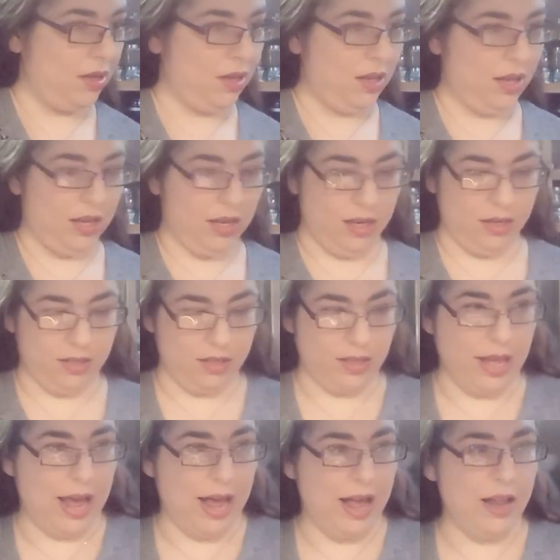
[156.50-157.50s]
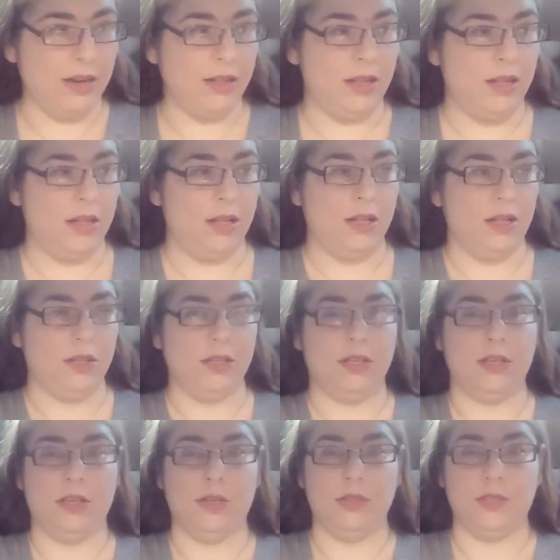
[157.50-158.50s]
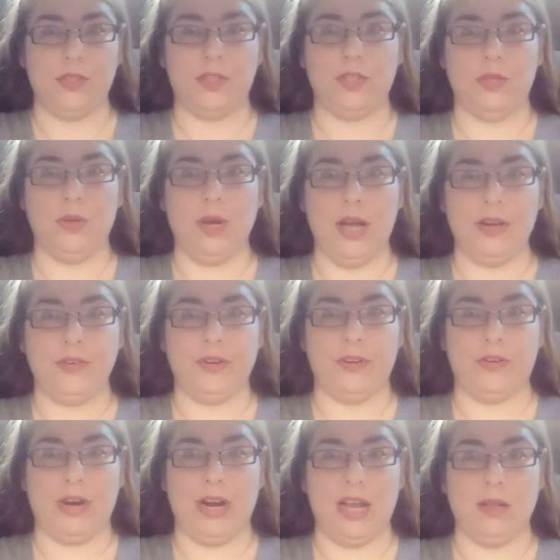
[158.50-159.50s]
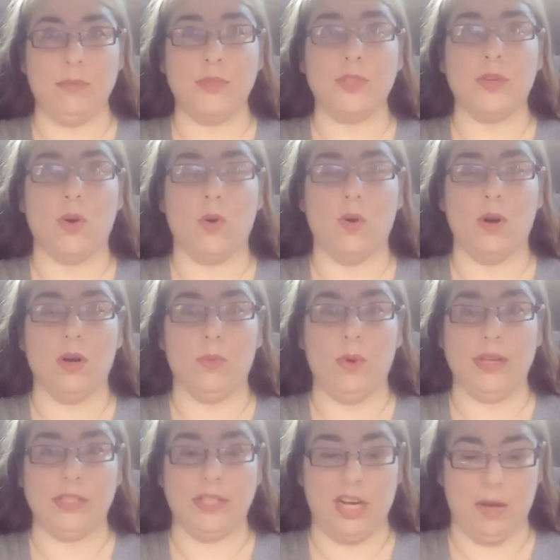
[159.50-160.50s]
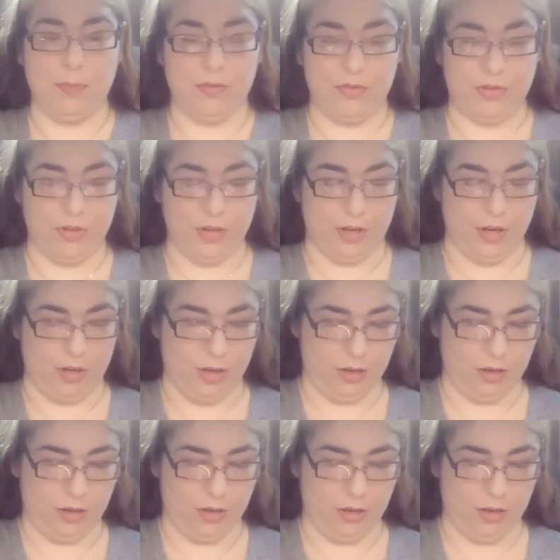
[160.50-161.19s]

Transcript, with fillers: Into that goes 200 grams or one cup of sugar.